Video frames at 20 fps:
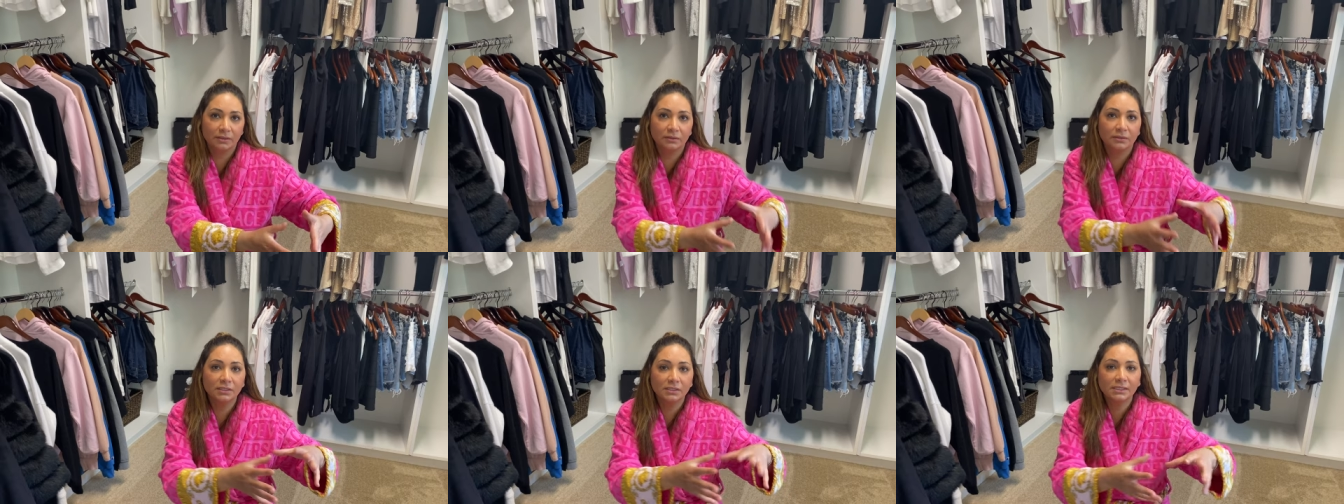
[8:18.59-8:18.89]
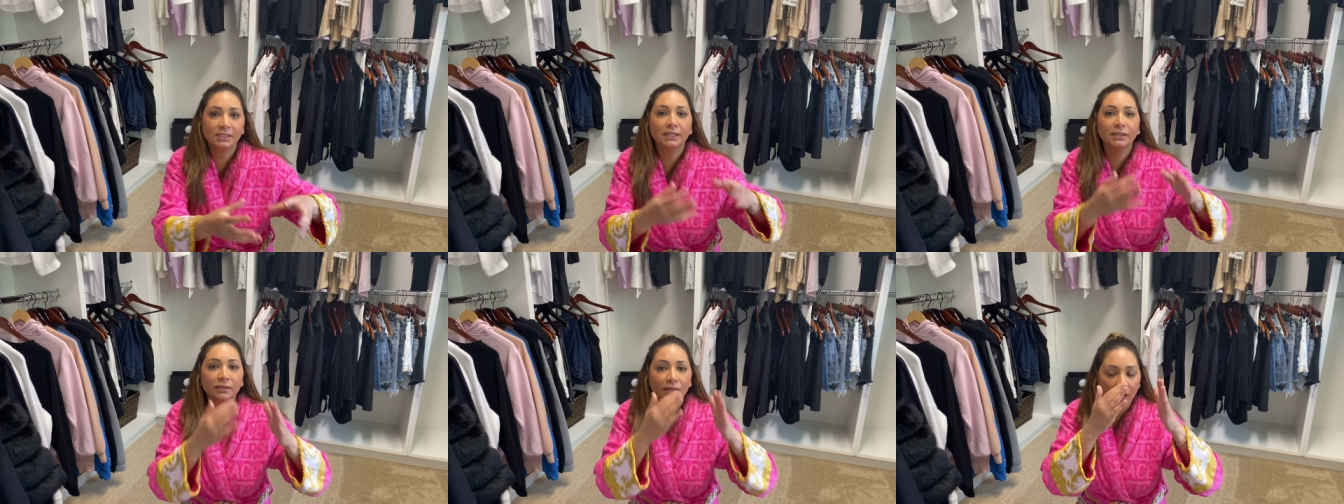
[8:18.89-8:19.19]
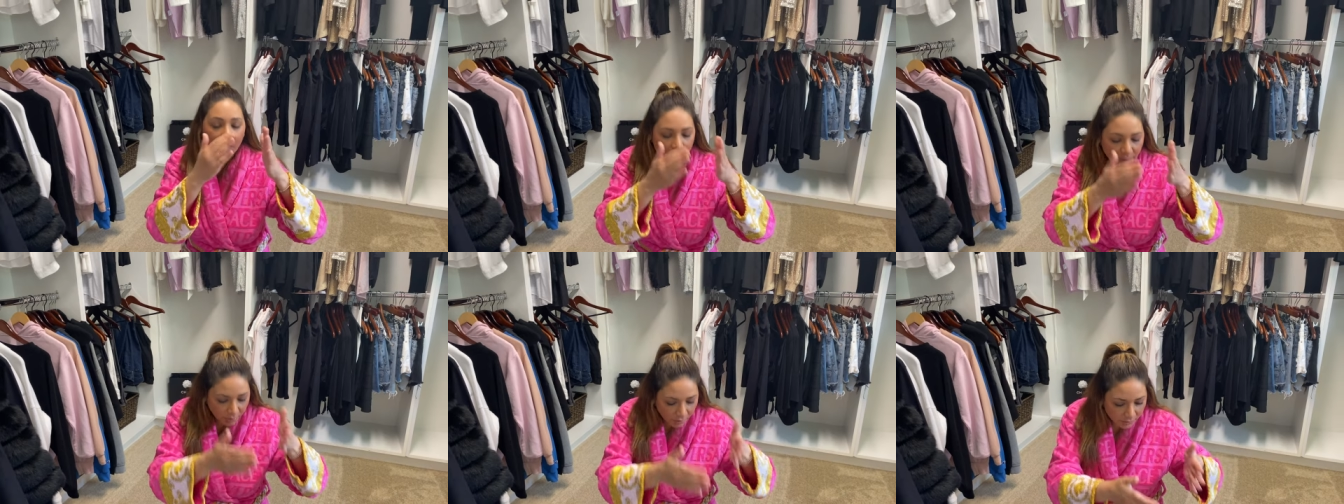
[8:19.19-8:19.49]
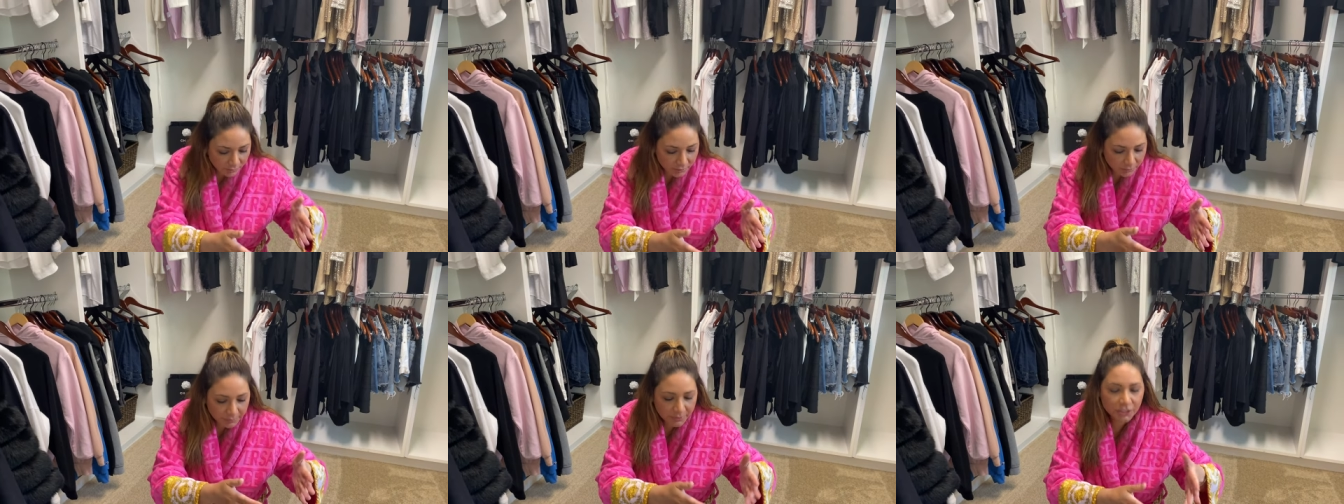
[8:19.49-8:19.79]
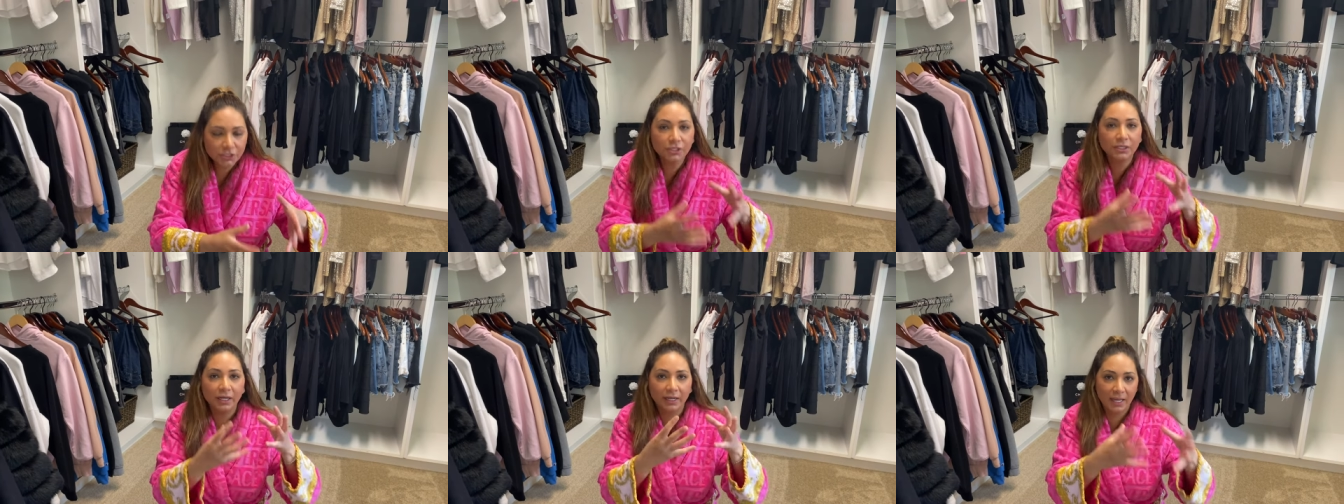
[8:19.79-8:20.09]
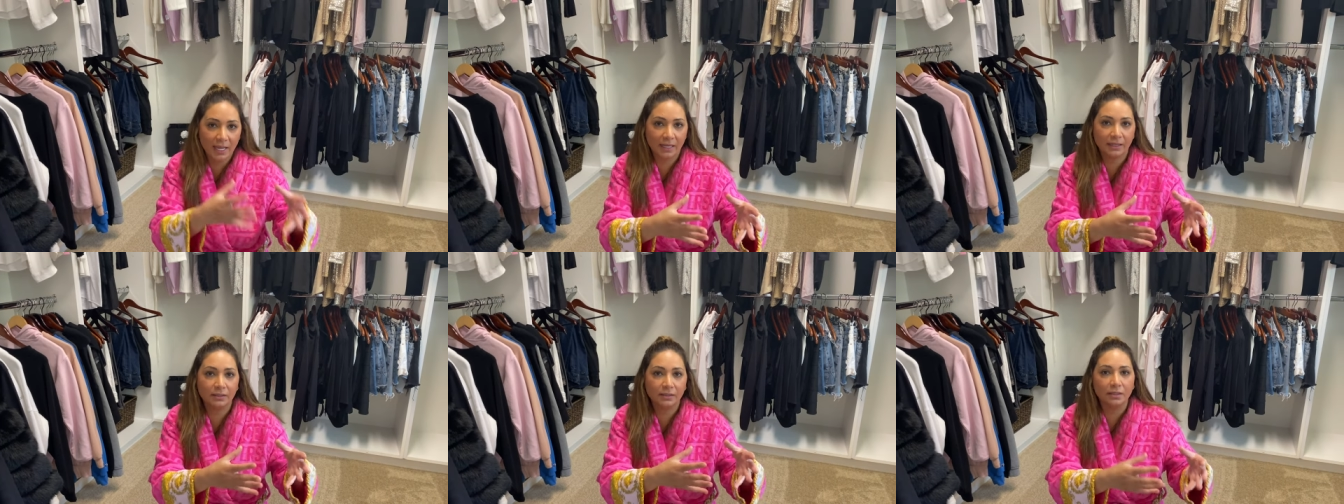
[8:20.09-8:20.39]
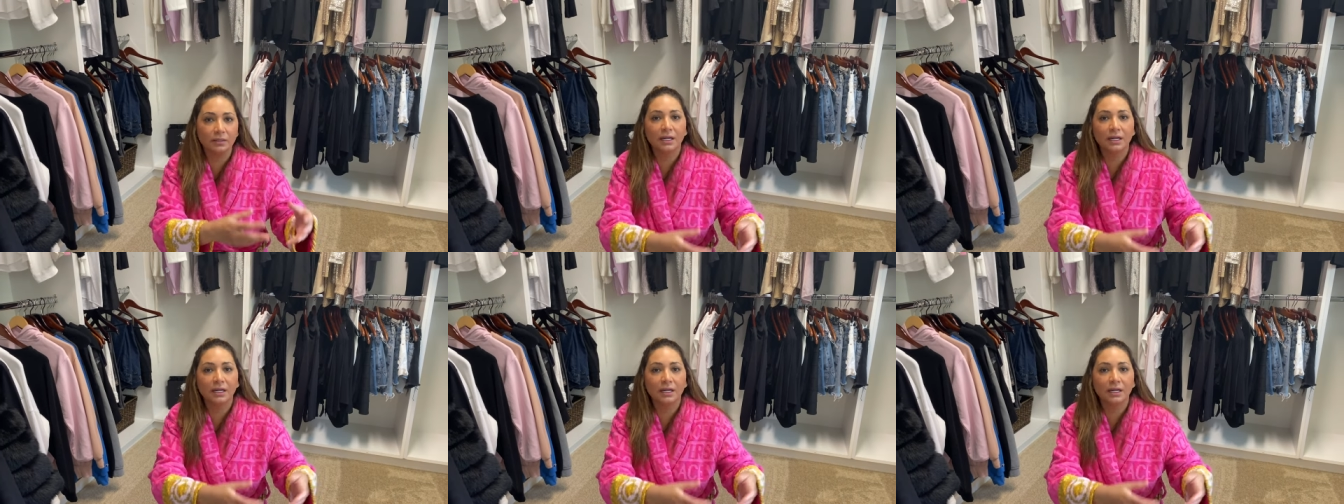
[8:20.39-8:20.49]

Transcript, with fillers: The second right. I'm on the patient, I had it out.